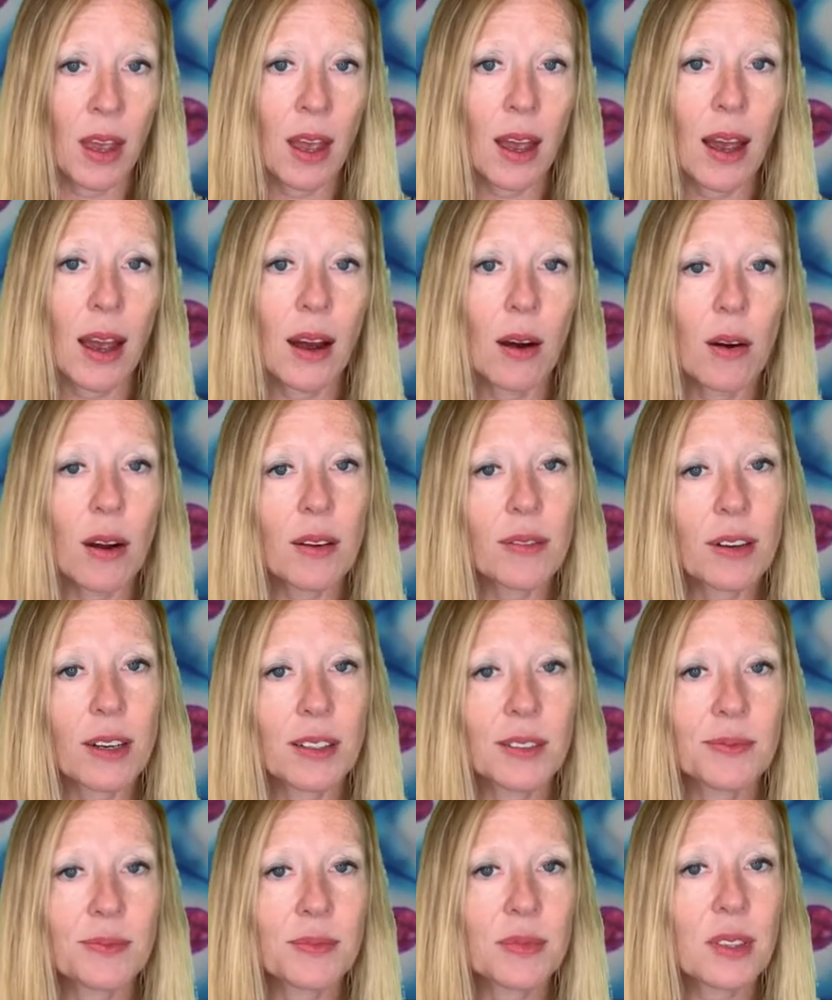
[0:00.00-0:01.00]

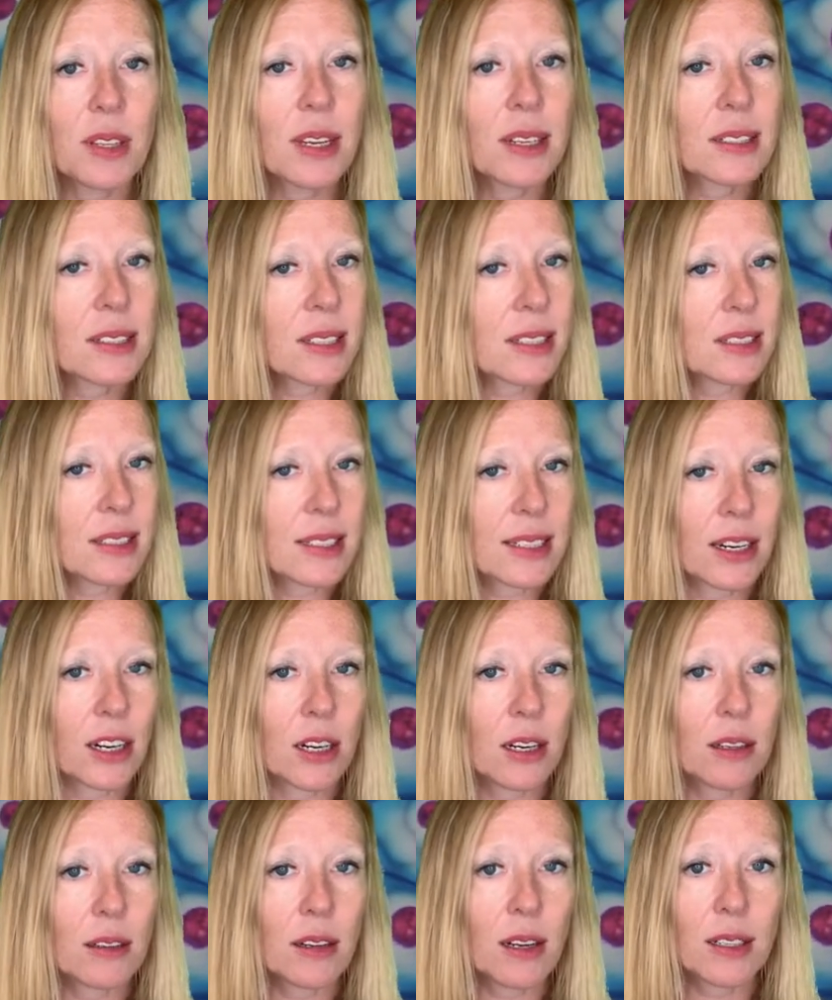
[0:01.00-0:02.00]
However, let's
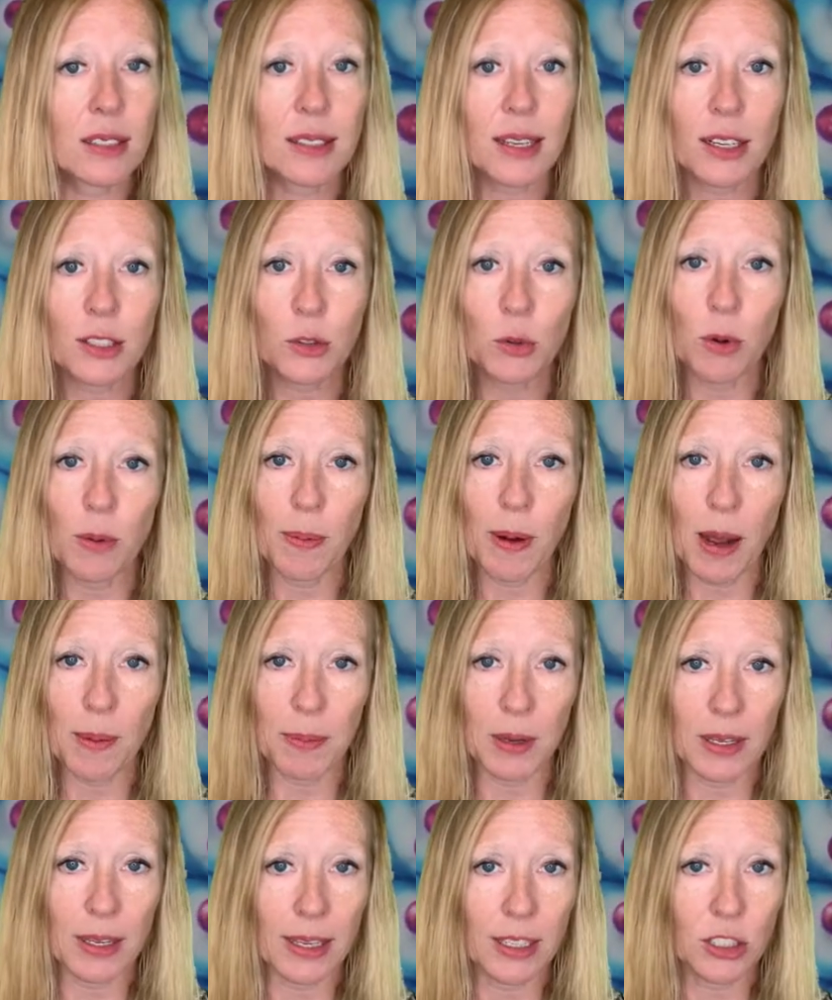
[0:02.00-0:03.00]
consider a sexual
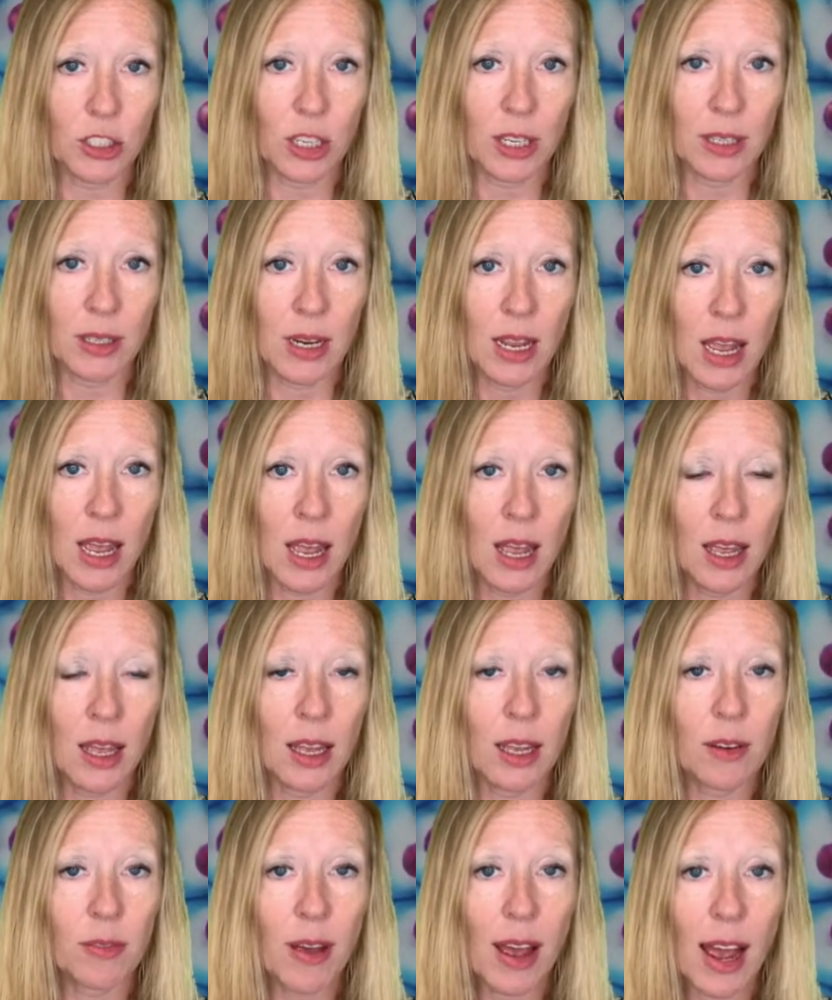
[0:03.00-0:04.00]
population.
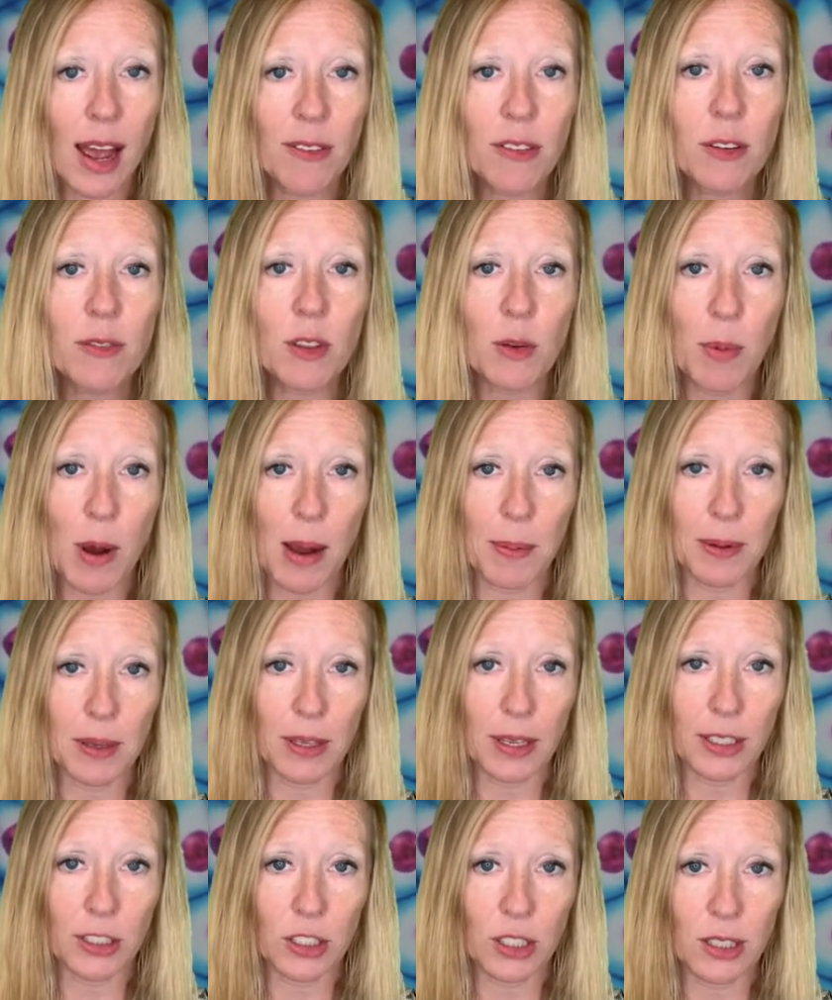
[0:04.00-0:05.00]
If half of the
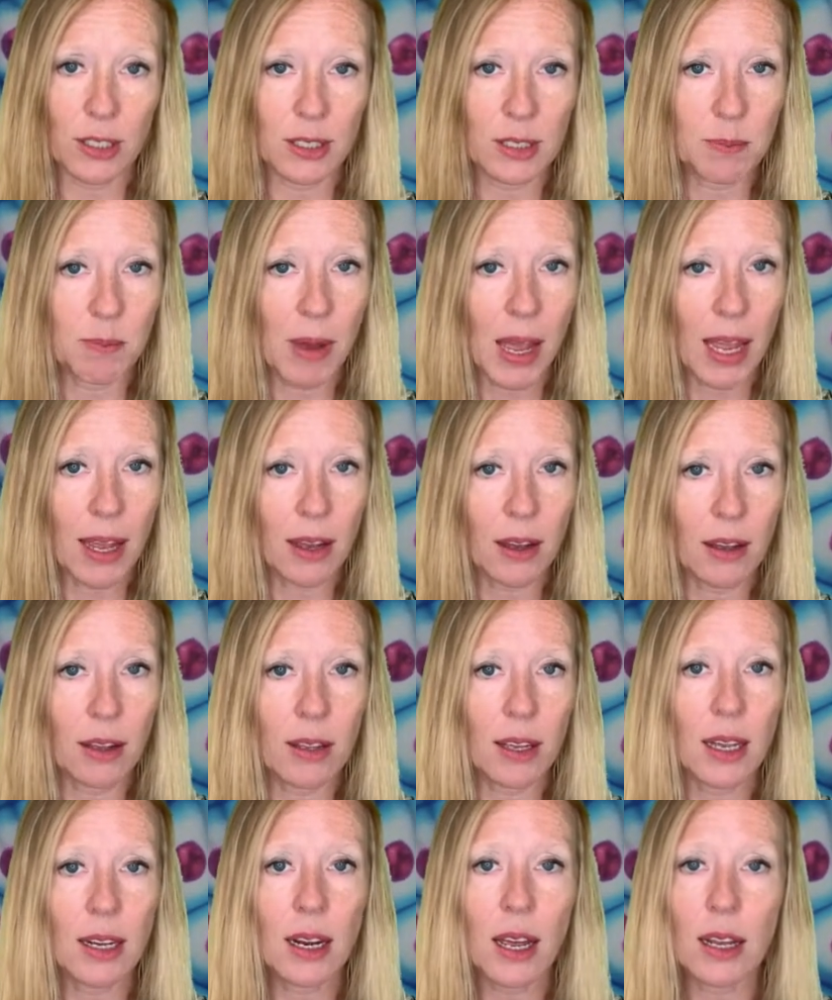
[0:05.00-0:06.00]
population is male
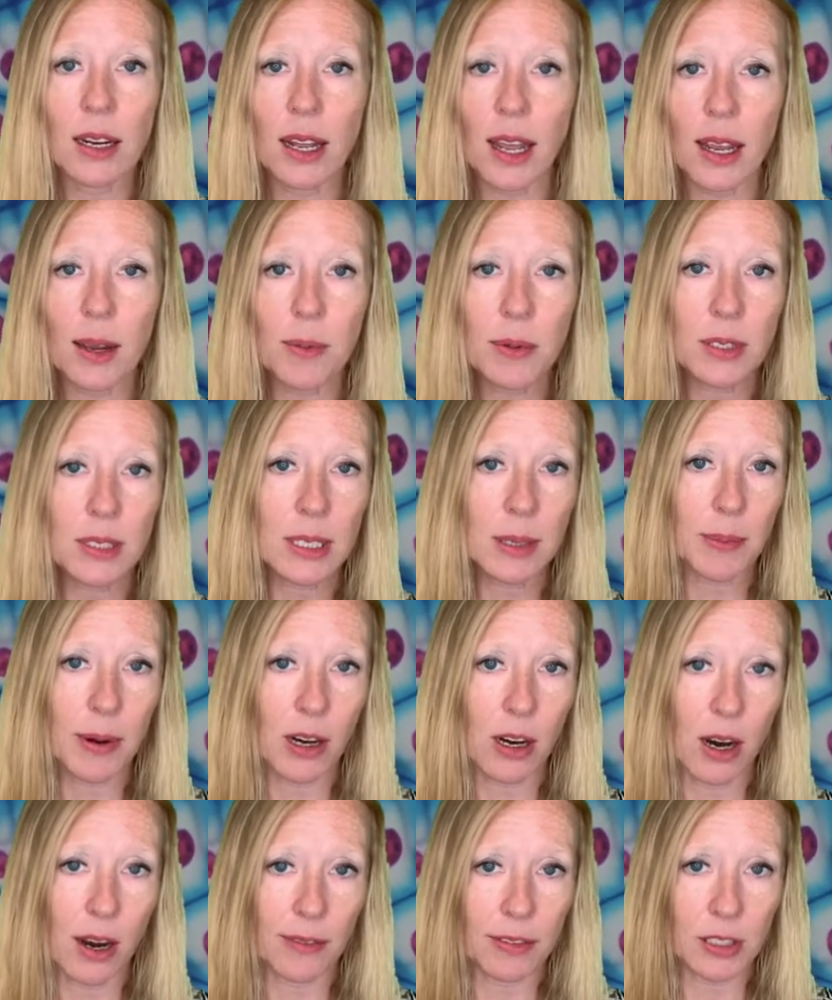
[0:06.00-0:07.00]
and unable to
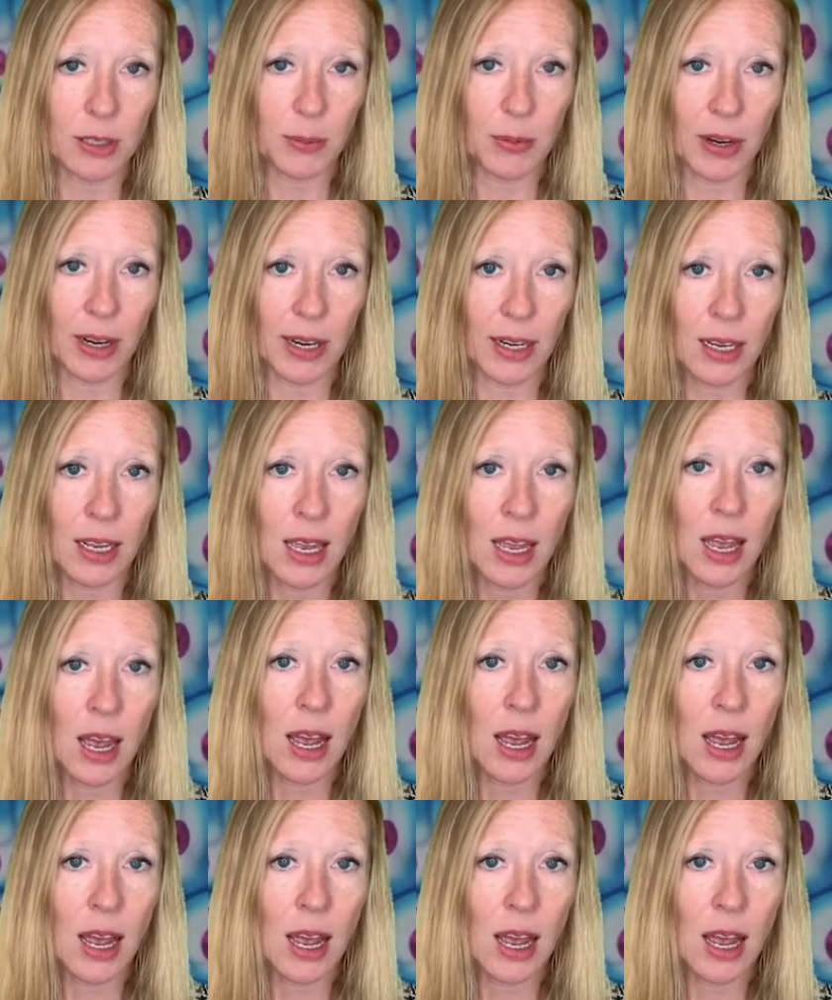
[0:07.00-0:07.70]
bear offspring,